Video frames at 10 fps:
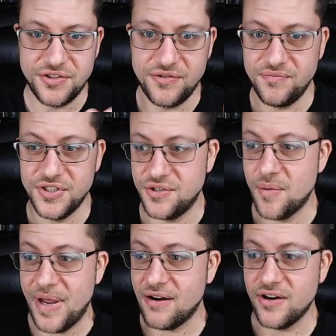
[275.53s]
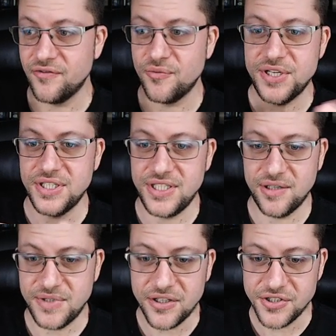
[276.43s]
just a background information the
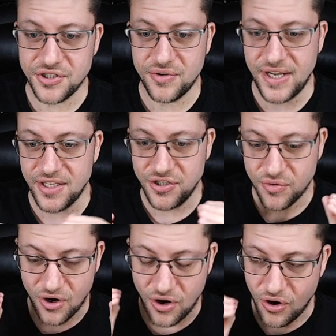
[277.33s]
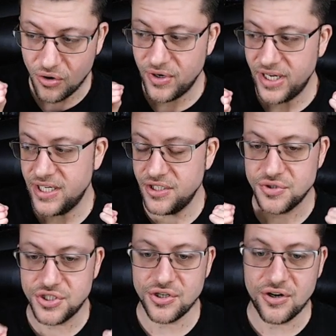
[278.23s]
DM tells you, and then you
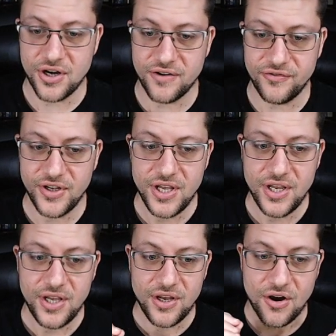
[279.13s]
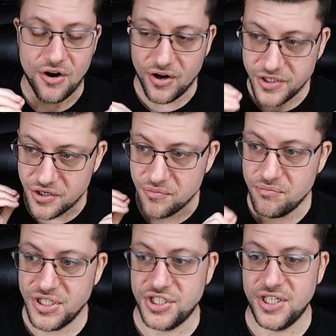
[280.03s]
start off on your
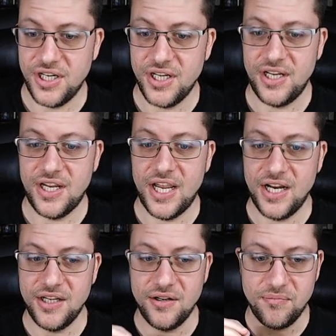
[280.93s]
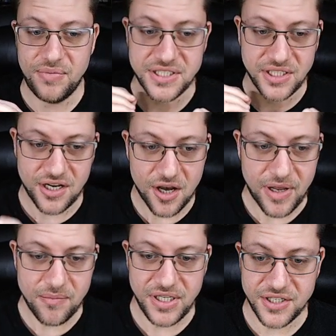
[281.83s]
mission, and it basically
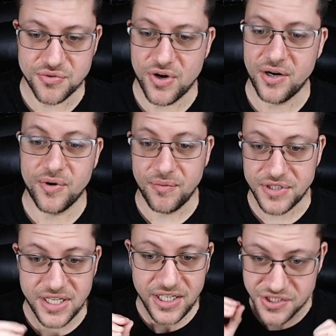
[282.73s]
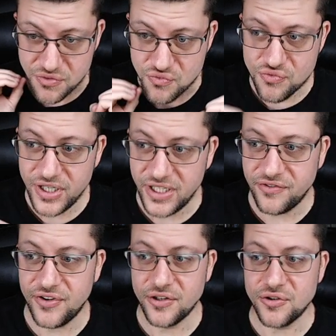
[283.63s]
combat begins right away, which I think is a really
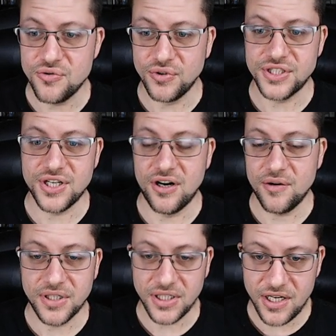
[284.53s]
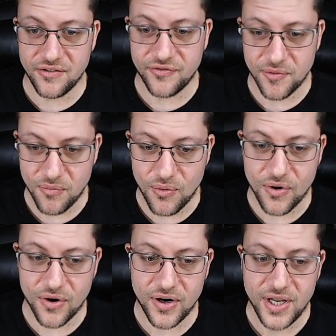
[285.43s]
fun, cool start. I would love for
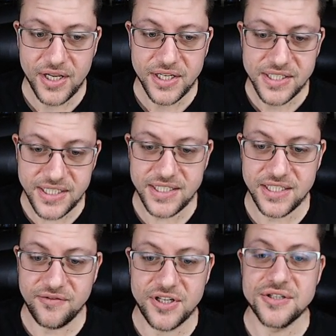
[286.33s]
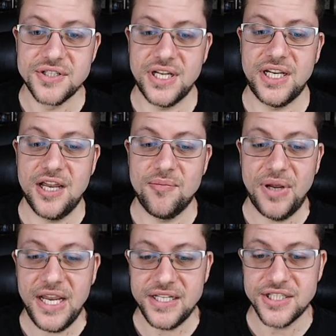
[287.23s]
more D&D adventures and
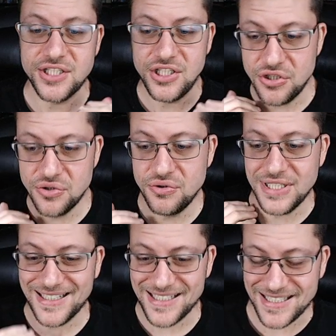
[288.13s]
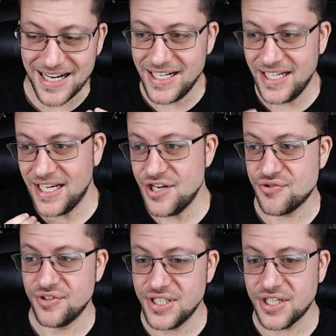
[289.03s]
campaigns to use exciting
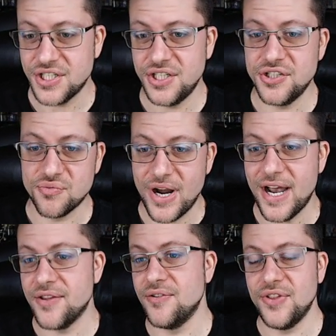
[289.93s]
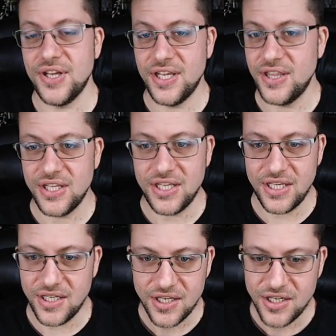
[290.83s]
introductions rather than
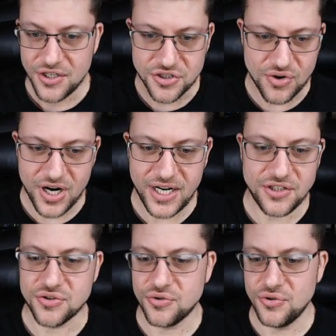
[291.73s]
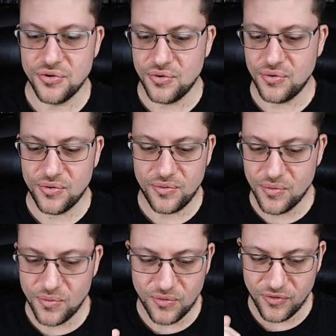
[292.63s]
the tried and true,
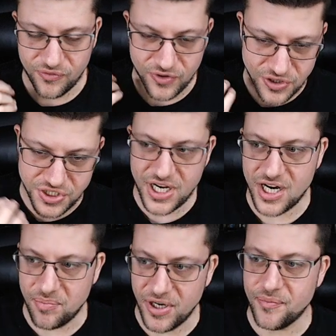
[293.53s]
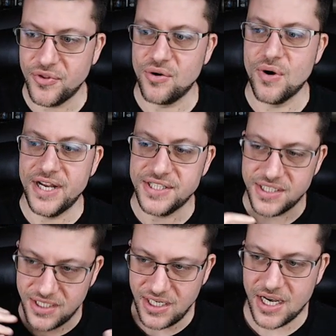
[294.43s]
first you got to pick up the quest,
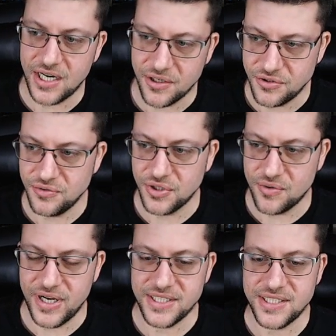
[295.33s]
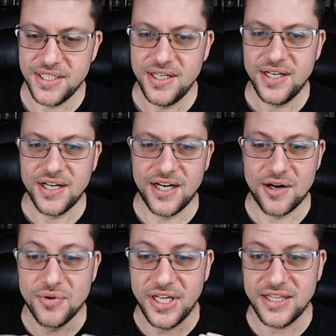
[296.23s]
then you got to go do the quest. I
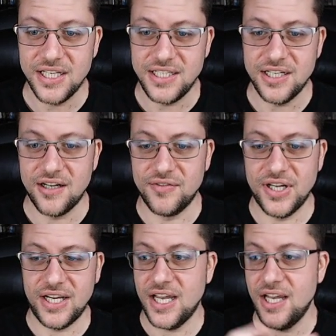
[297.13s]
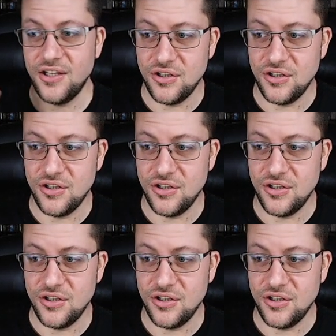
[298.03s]
really like the idea of like, hey,